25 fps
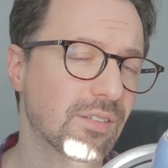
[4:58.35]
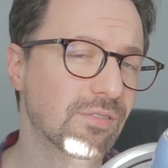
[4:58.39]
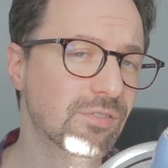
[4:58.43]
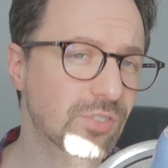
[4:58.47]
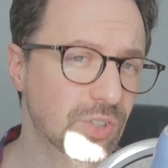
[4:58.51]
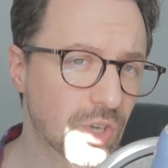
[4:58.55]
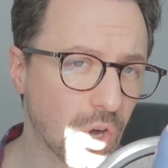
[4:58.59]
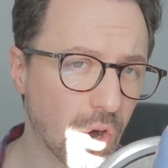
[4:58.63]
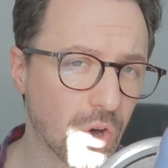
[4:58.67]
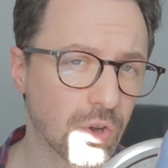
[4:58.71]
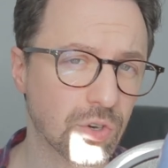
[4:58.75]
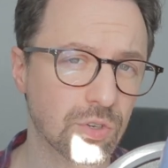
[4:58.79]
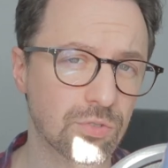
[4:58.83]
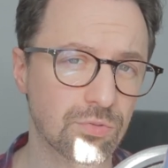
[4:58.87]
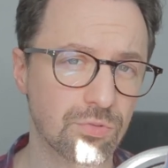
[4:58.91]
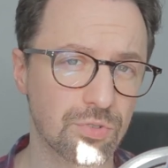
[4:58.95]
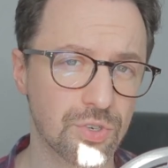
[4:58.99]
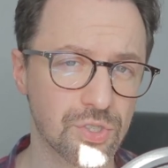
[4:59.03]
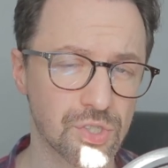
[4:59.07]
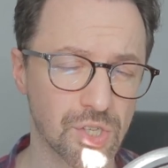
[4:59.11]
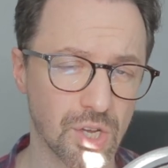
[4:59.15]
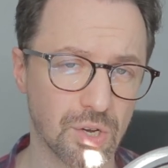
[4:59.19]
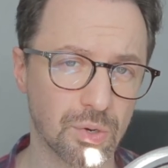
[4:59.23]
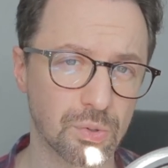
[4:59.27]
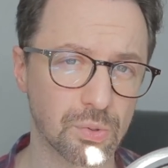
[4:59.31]
have gotten
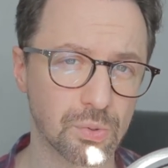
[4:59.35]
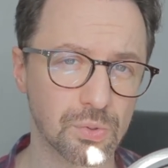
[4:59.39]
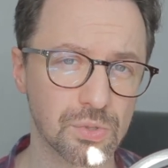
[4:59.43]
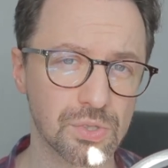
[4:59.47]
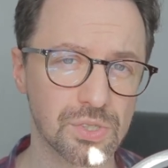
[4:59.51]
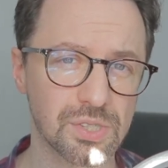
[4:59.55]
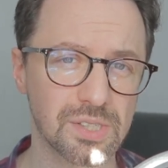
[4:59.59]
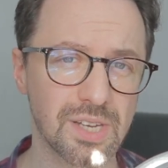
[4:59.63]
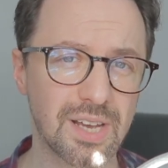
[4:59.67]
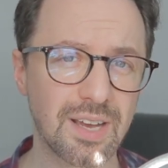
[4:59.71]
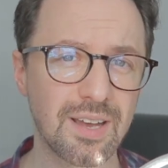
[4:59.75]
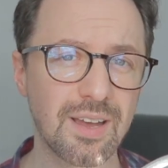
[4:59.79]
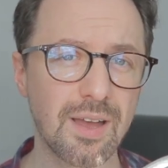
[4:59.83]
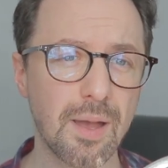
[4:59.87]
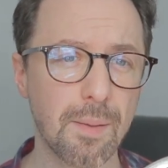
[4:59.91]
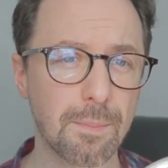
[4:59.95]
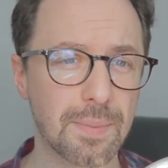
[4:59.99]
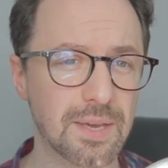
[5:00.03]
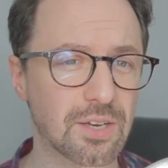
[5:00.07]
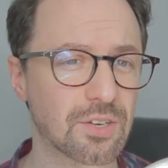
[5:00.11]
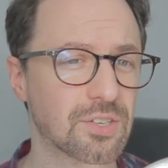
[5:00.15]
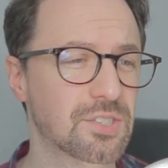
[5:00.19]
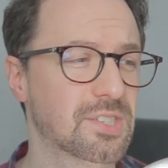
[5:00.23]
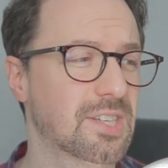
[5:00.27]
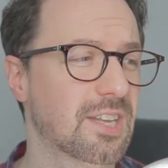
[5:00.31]
results
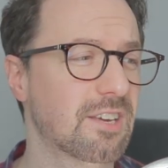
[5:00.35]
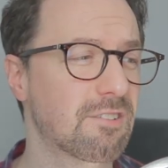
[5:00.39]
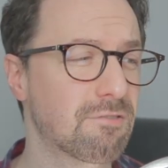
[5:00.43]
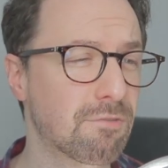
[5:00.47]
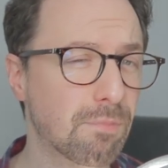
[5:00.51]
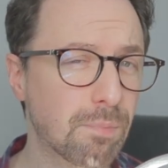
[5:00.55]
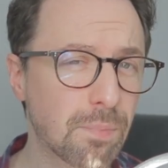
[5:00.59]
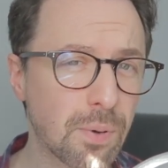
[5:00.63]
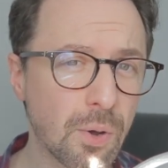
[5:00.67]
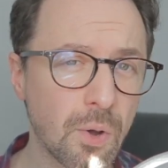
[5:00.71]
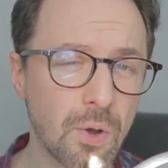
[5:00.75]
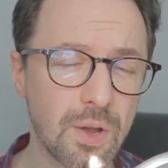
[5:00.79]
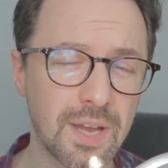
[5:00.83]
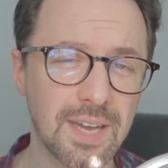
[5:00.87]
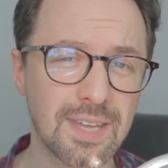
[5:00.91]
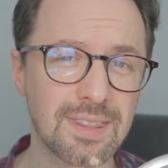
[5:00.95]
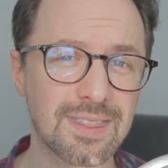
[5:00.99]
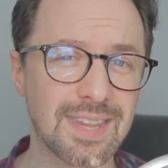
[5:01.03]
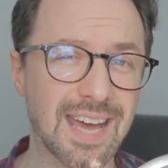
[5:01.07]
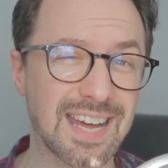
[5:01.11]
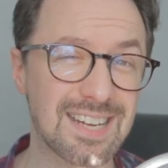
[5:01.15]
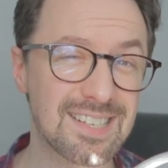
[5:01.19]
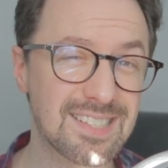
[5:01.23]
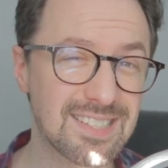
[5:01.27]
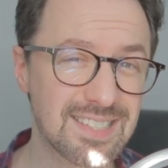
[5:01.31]
because they've put
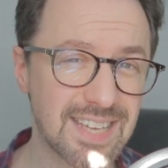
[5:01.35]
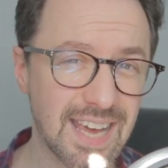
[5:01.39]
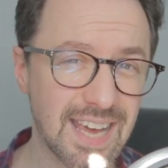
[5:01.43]
in that